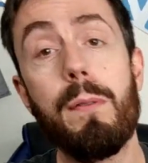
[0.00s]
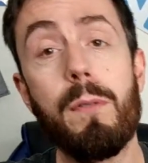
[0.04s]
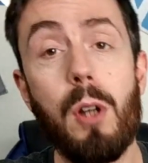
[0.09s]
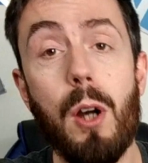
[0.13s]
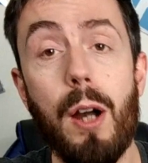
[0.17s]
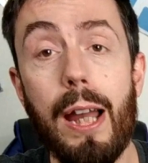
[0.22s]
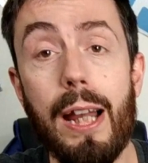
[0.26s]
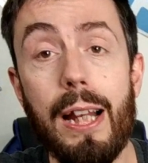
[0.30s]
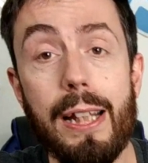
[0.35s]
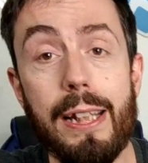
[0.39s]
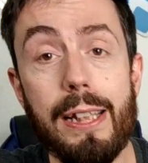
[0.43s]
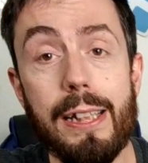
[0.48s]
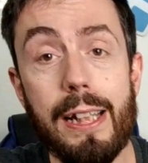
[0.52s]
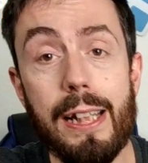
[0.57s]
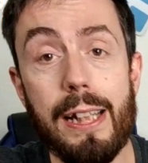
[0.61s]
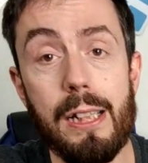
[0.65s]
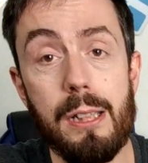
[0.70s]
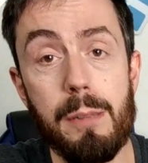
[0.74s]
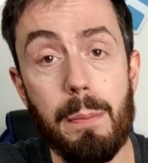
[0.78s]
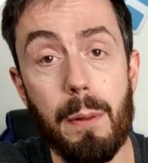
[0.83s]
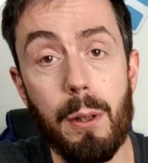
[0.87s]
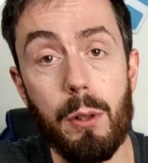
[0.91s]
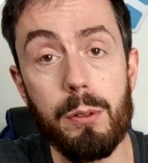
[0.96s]
We've got
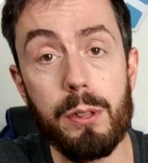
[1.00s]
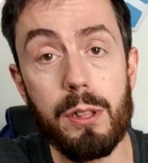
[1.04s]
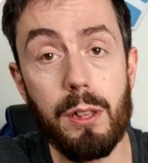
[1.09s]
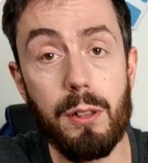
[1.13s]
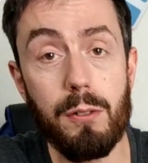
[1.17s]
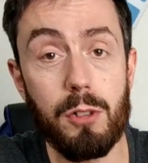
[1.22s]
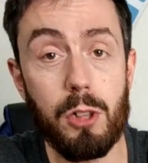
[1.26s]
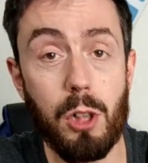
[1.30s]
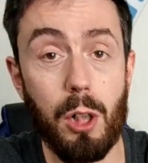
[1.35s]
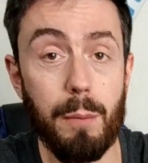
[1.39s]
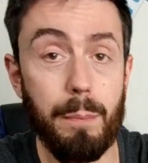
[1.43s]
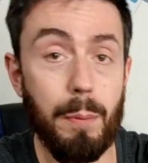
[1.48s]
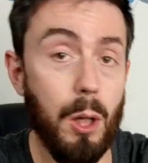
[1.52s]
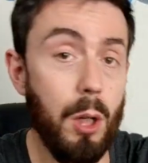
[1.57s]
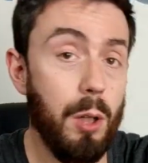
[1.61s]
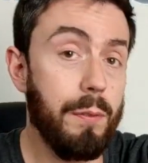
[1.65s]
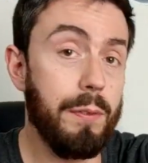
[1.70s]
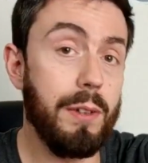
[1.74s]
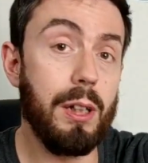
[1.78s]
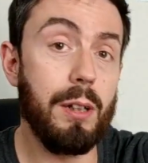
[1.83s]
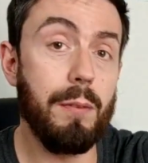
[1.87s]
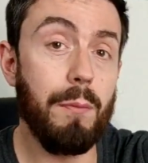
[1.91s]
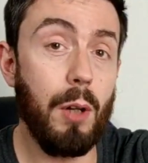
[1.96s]
LEDs built into the top
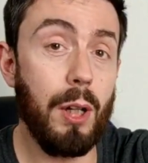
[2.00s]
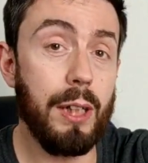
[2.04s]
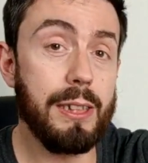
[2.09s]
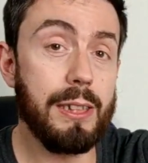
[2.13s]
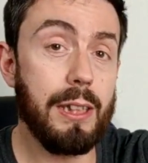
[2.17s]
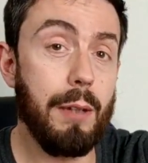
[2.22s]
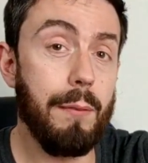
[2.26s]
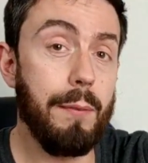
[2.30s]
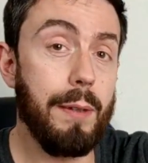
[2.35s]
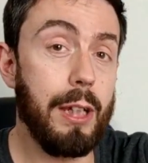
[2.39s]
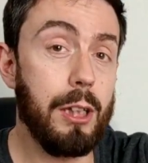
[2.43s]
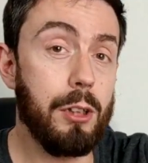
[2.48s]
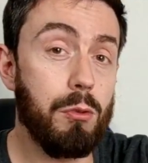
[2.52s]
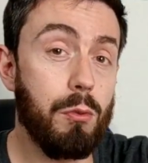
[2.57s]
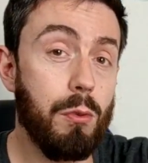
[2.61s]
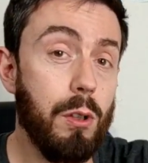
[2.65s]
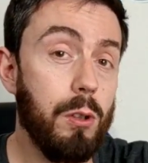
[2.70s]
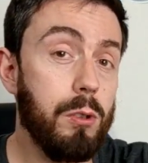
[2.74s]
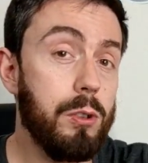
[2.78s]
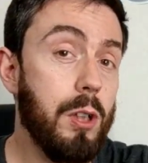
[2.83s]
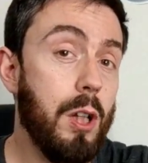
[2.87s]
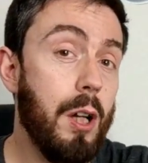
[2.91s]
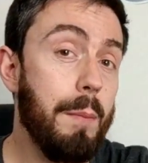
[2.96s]
of the device, giving us
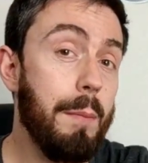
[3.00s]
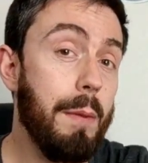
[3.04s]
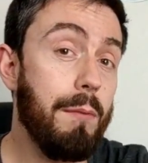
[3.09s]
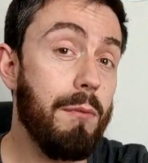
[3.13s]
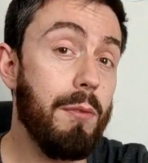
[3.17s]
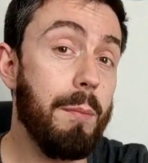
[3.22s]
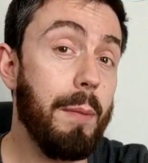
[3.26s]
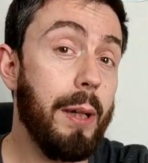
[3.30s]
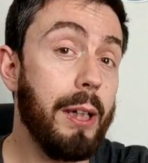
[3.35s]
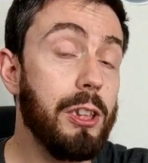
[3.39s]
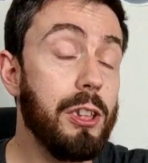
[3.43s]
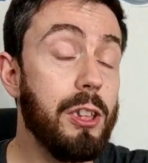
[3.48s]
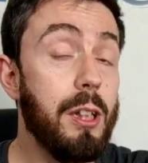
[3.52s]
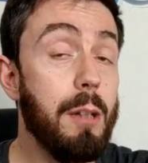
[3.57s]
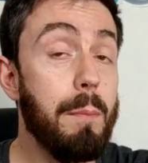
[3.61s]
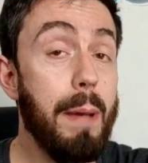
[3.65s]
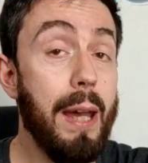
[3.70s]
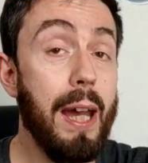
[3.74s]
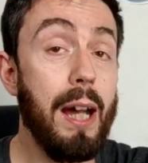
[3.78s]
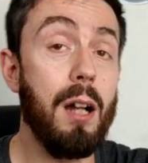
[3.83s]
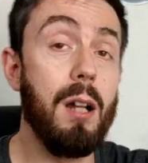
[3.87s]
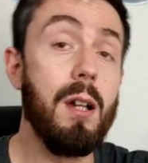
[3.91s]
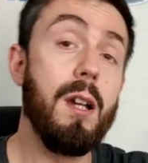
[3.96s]
real-time information
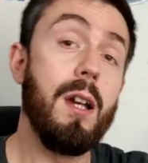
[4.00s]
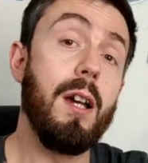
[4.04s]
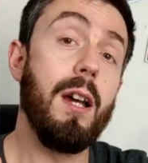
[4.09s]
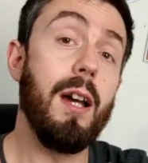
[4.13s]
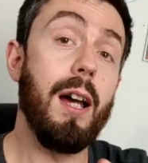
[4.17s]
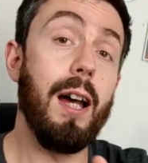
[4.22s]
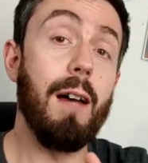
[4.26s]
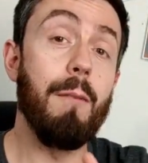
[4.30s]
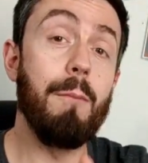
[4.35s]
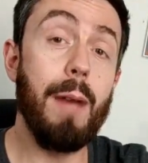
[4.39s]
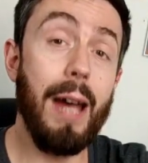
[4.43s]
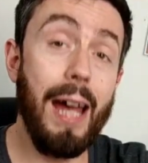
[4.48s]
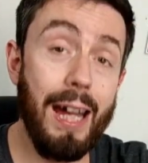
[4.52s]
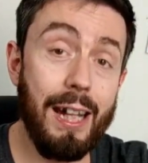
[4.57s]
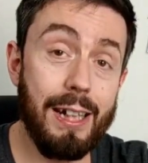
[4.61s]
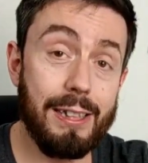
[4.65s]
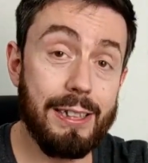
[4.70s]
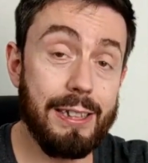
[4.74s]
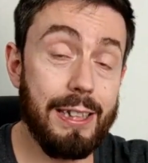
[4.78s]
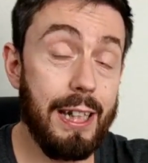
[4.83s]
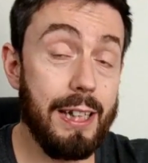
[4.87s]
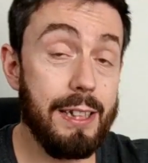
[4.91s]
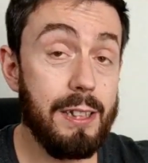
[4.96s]
about um,
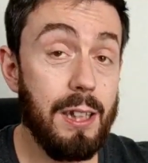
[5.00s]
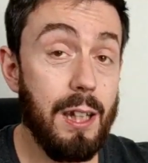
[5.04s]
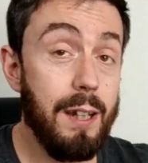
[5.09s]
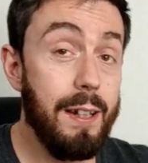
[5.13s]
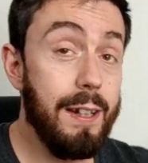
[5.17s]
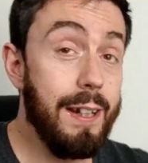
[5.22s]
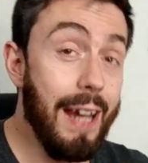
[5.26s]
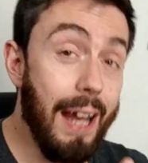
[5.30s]
access,